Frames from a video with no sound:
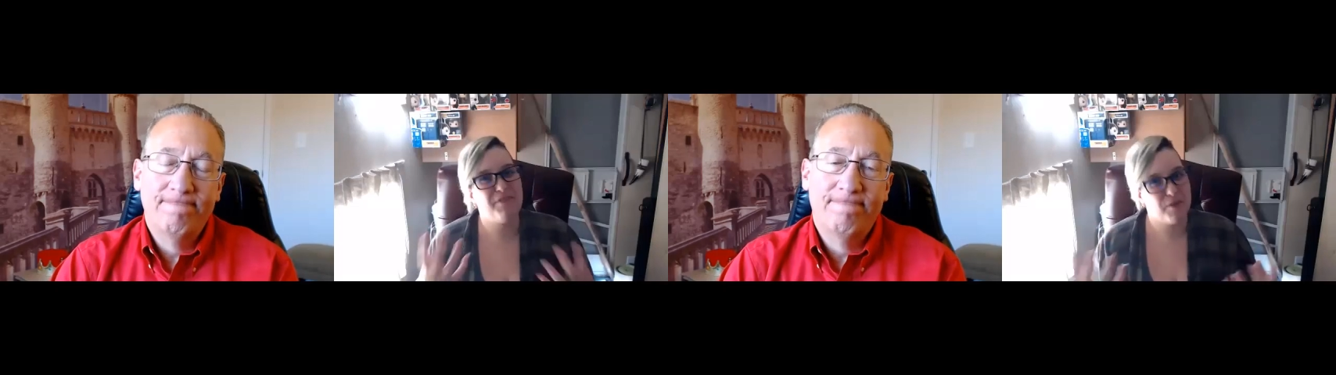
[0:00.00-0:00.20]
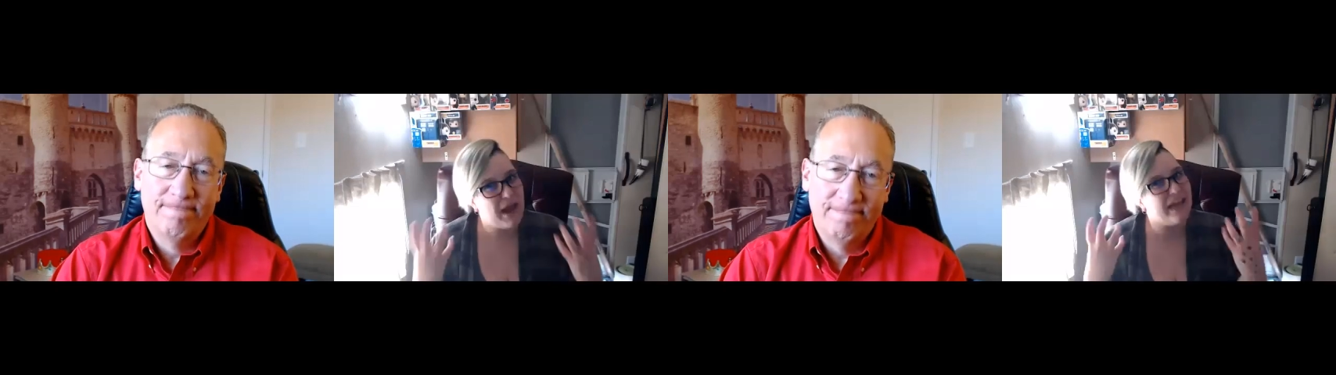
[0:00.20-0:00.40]
Speaker 1: if
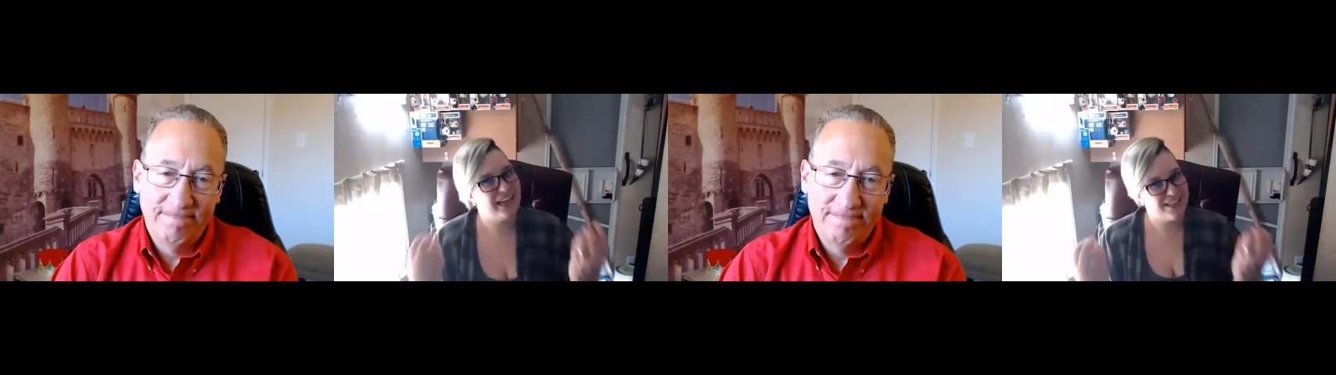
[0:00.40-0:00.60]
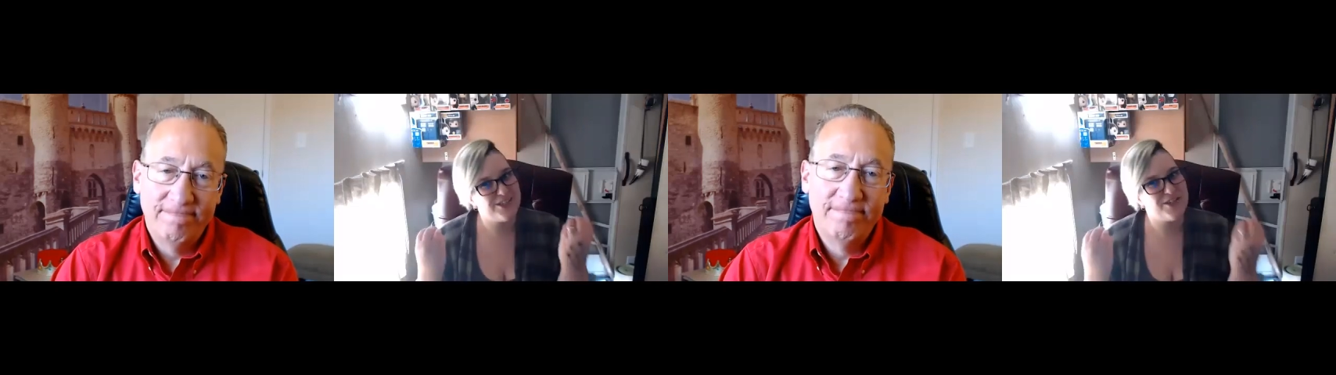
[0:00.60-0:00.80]
you're
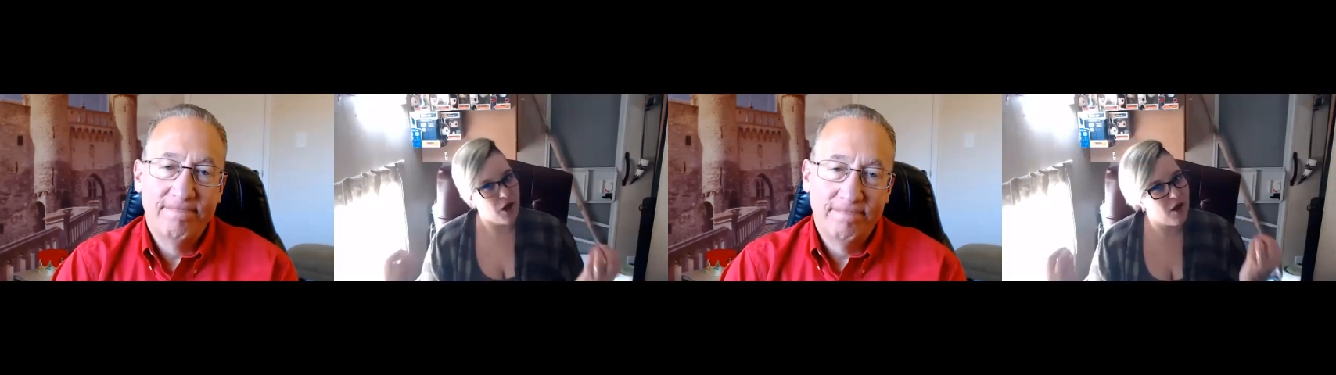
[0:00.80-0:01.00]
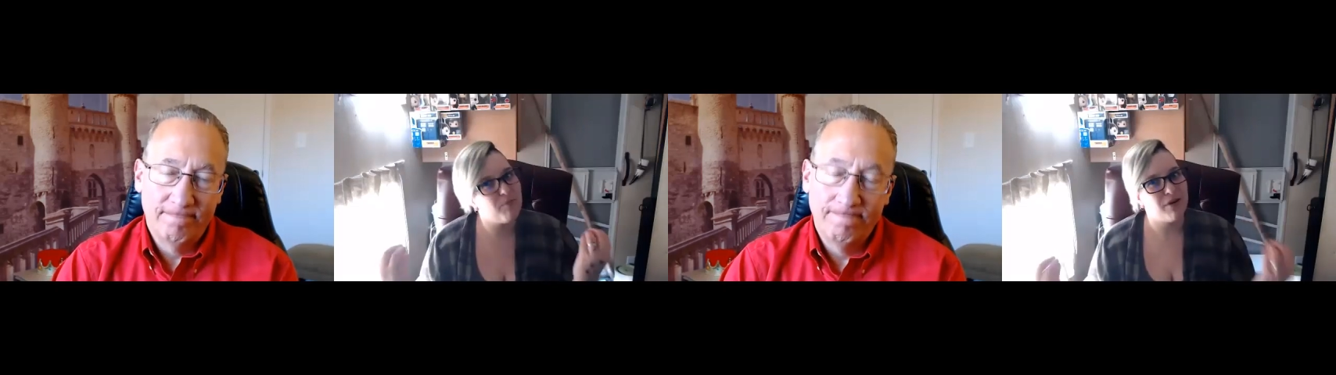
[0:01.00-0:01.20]
making a
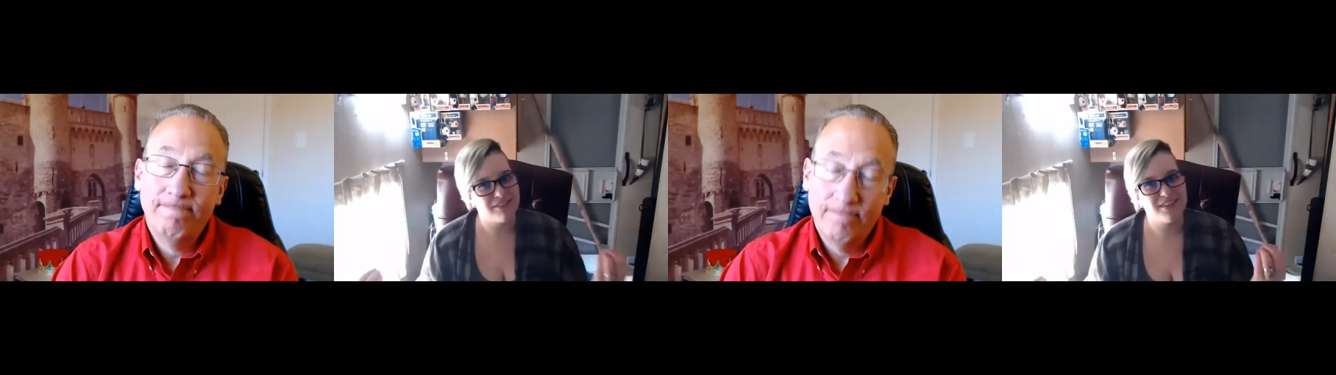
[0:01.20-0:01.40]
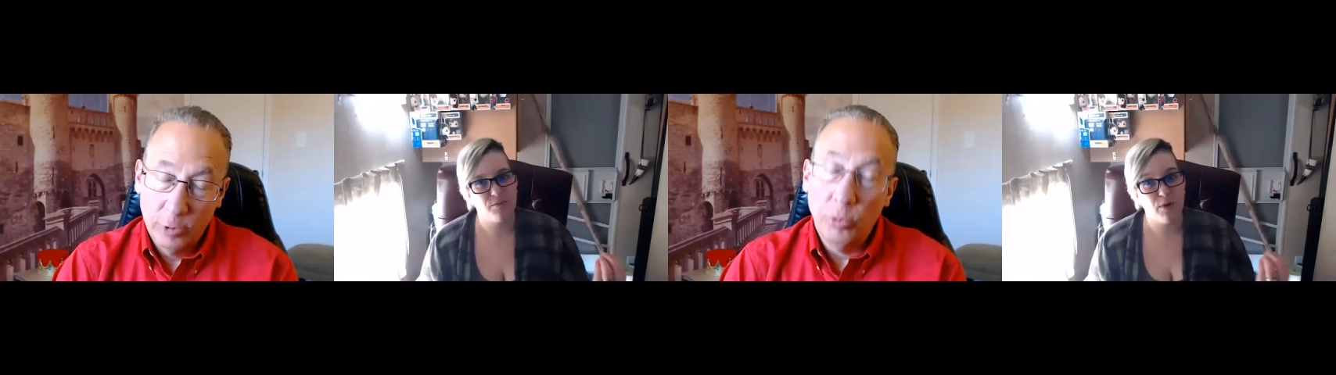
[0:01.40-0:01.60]
strong
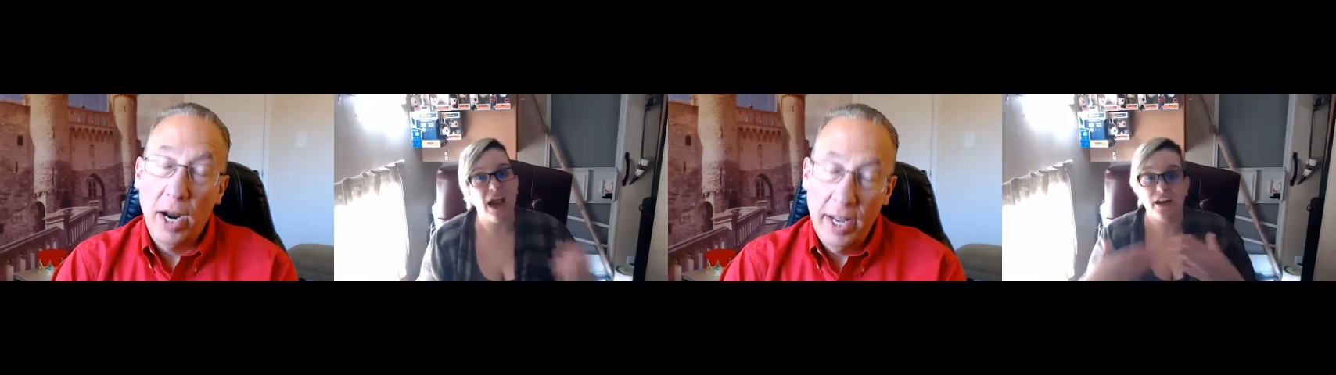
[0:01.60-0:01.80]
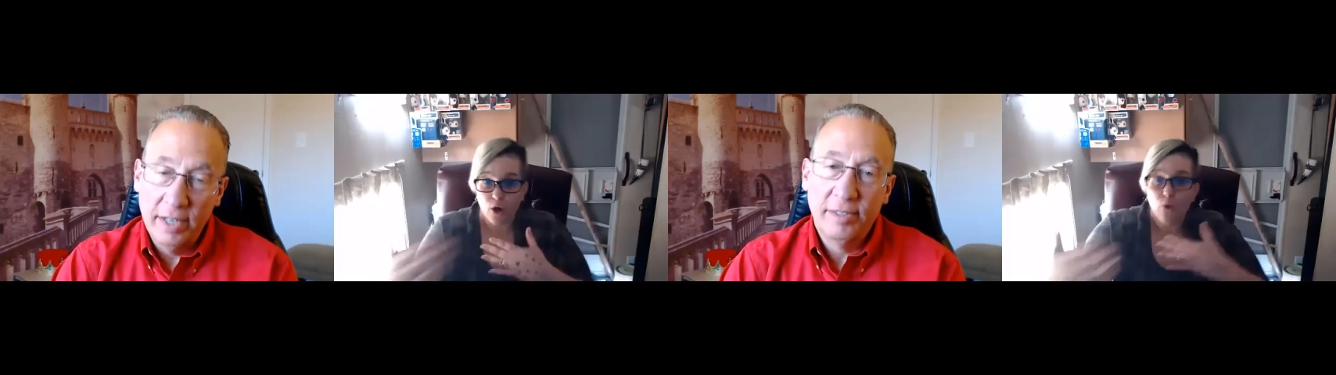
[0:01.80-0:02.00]
personal
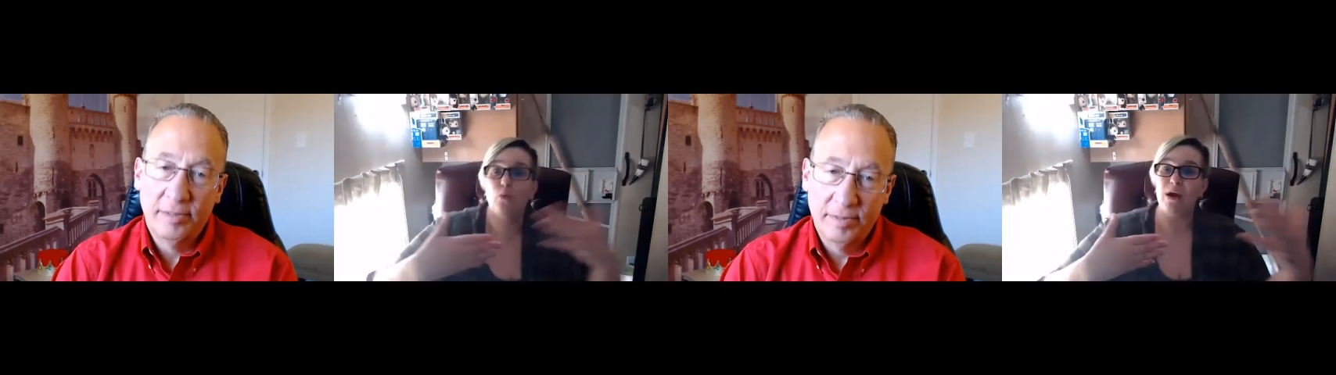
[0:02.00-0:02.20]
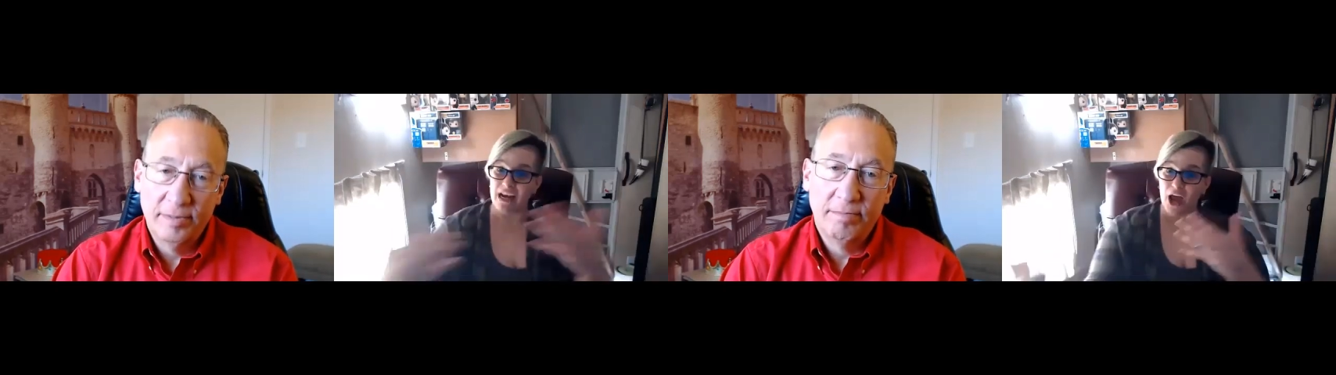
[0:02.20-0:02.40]
brand,
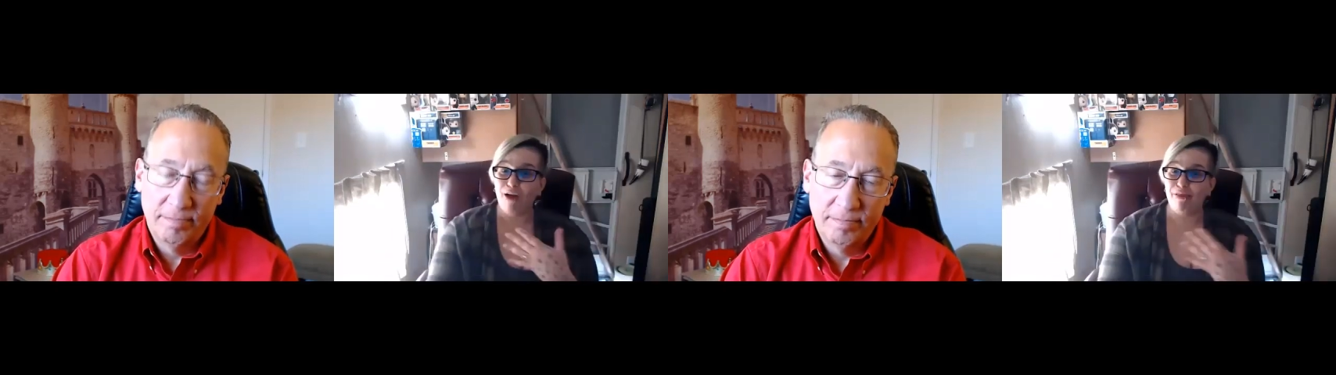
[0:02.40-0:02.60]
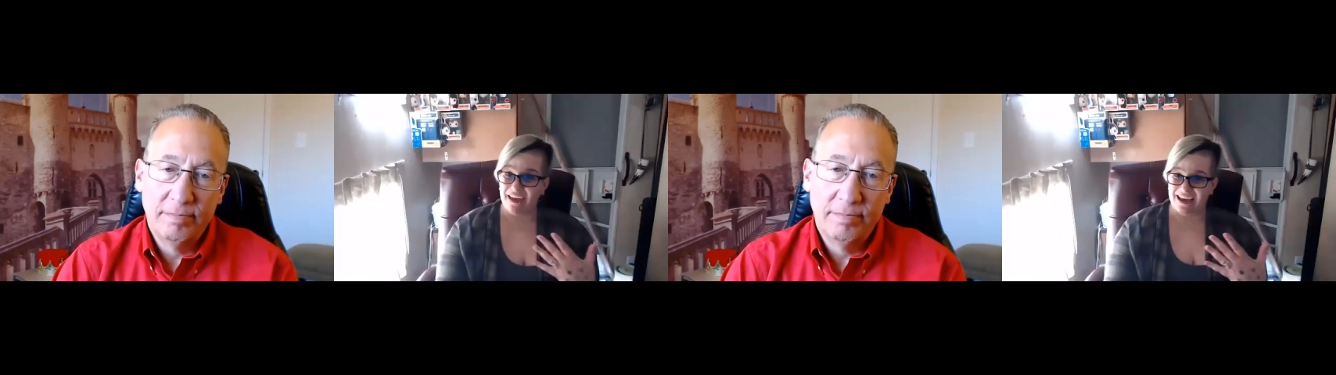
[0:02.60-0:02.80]
we
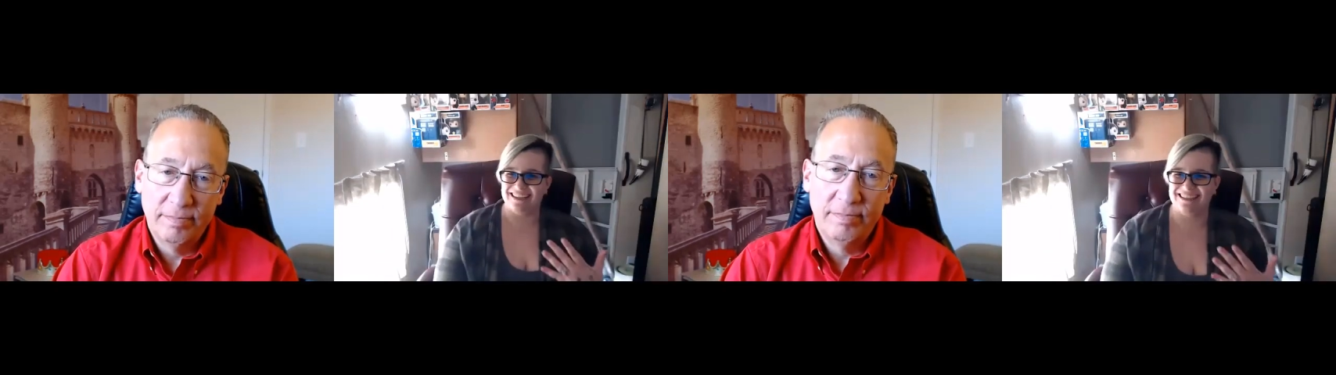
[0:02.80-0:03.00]
know this.